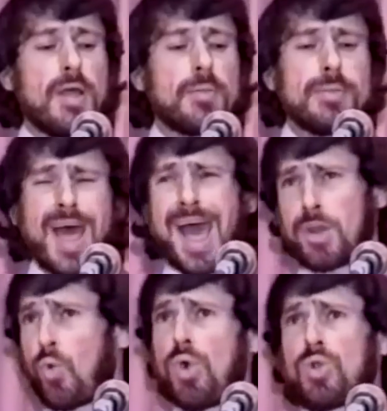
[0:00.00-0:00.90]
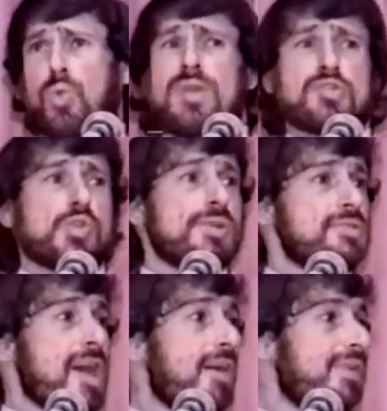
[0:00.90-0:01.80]
not all
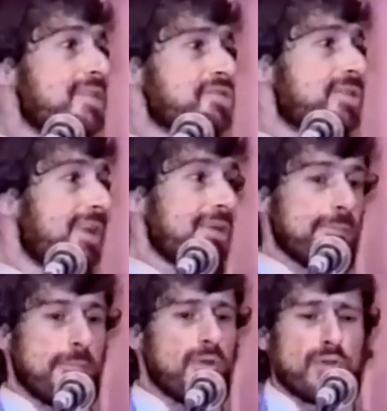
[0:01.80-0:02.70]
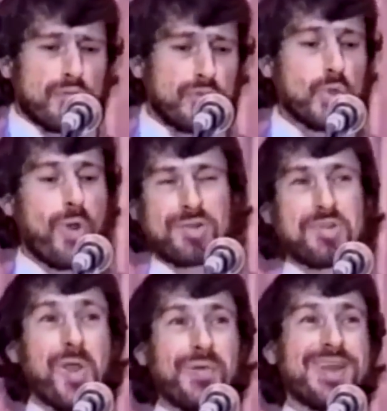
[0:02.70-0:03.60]
Christians, obviously, view our
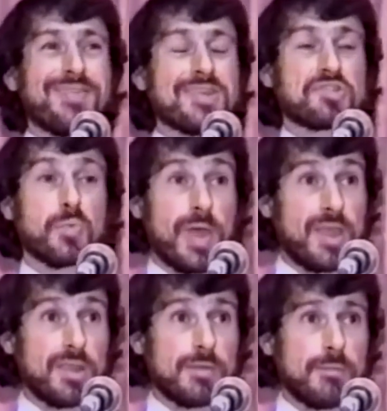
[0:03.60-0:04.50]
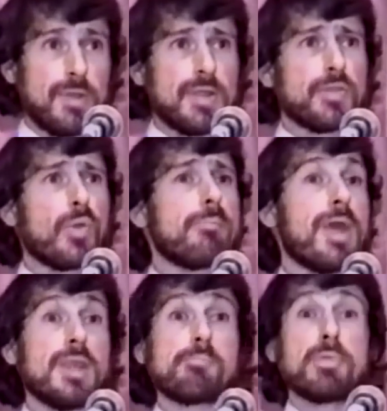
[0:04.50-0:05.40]
Torah in this way. There are
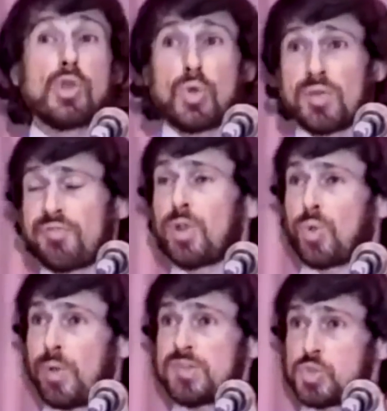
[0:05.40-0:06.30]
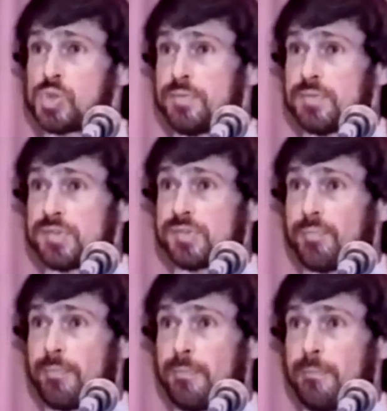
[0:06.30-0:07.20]
many beautiful Christians
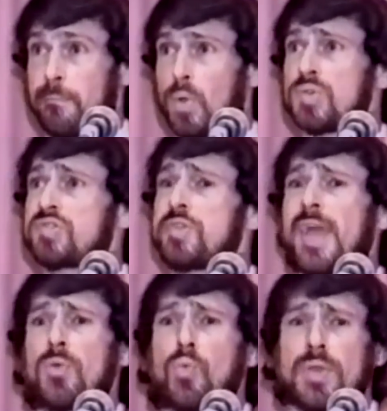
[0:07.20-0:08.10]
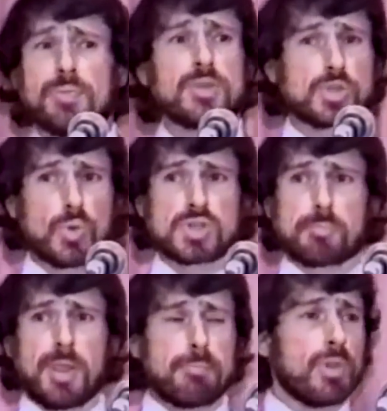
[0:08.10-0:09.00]
who stand with the
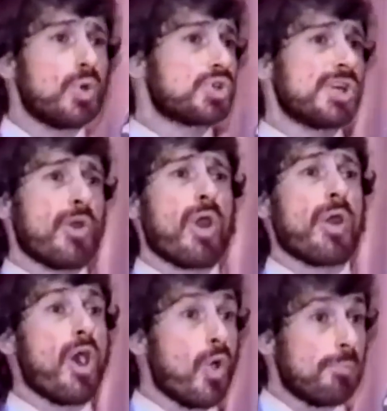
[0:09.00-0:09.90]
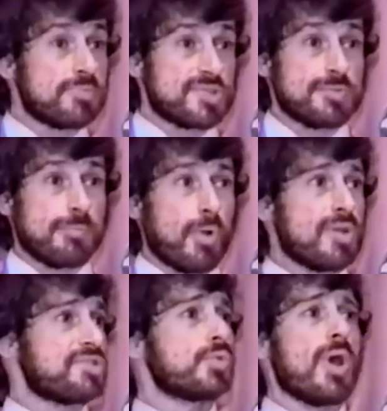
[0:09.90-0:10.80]
Jewish people, who share our hopes,
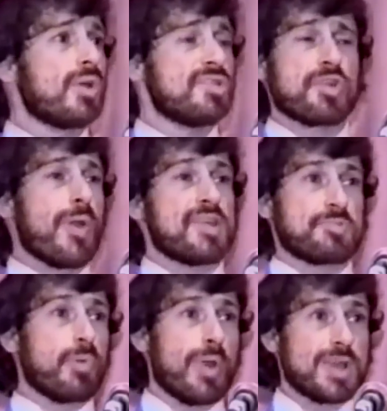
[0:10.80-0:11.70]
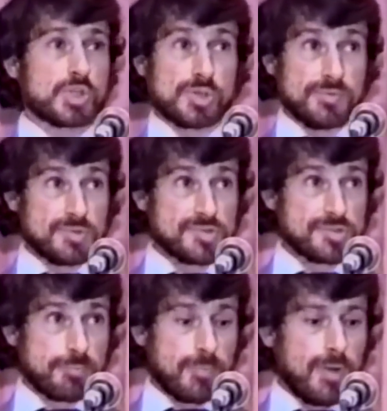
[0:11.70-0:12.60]
our struggles, our aspirations.